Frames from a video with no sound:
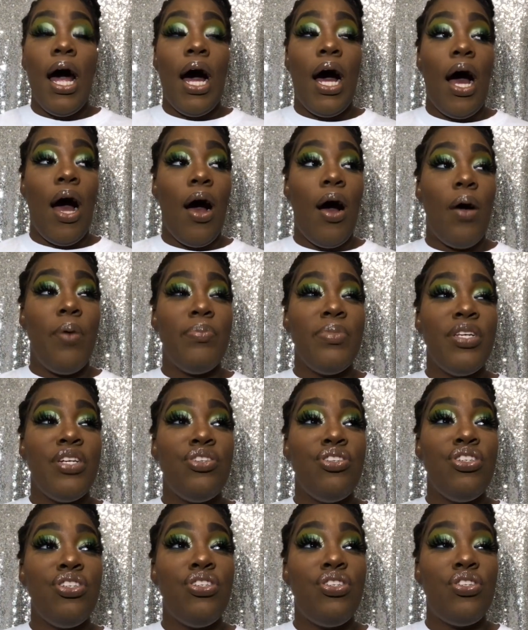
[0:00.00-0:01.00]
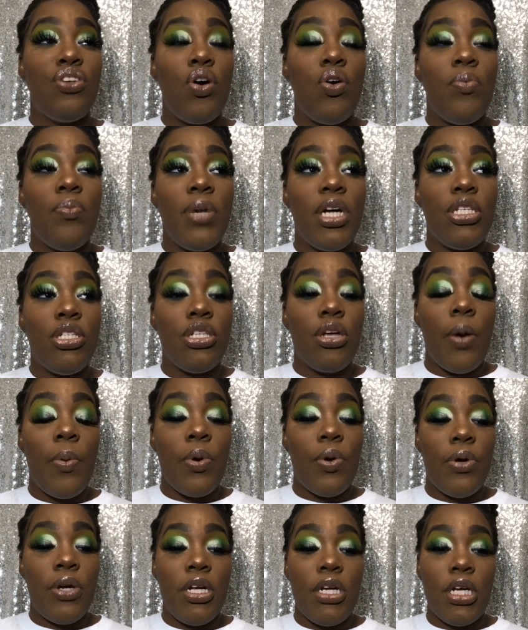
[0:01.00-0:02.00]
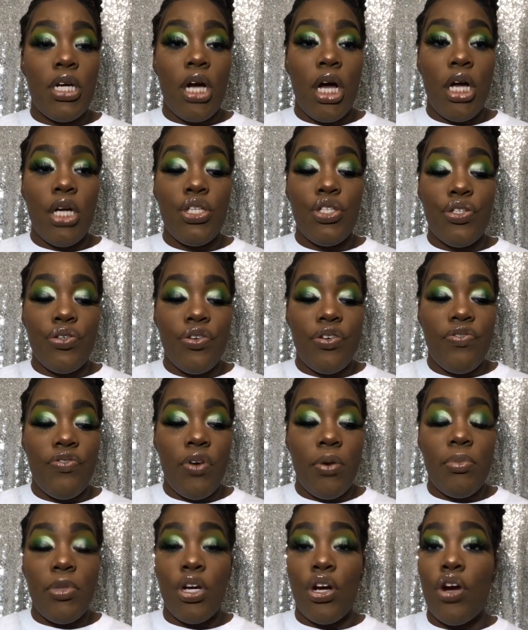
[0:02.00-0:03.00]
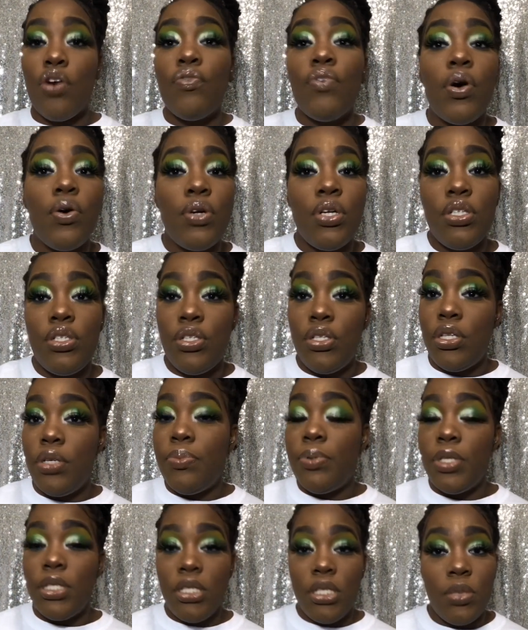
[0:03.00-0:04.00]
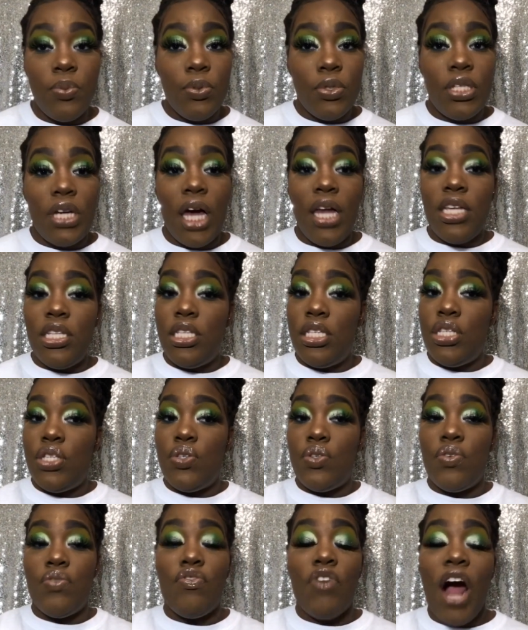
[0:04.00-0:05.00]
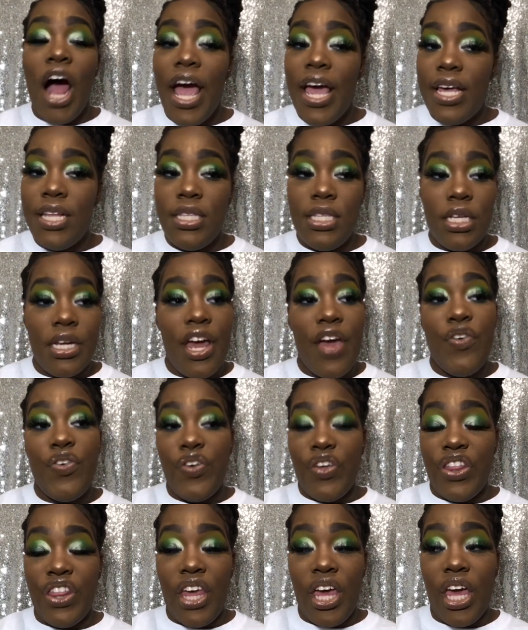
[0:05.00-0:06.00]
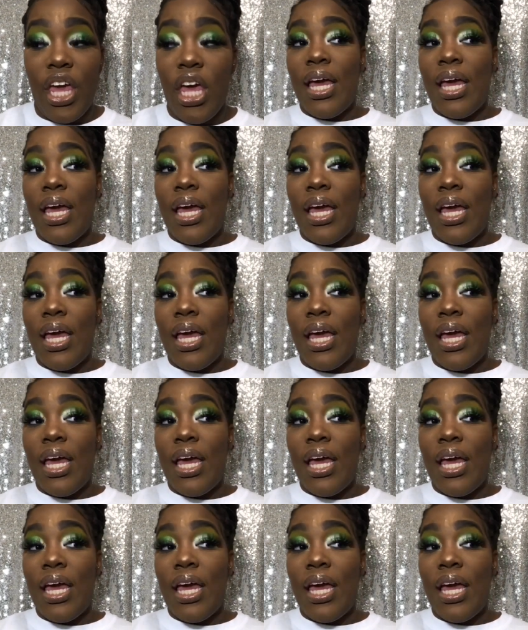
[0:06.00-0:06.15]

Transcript: There's just so much going on in the country, from the corona to the police brutality to the riots and everything.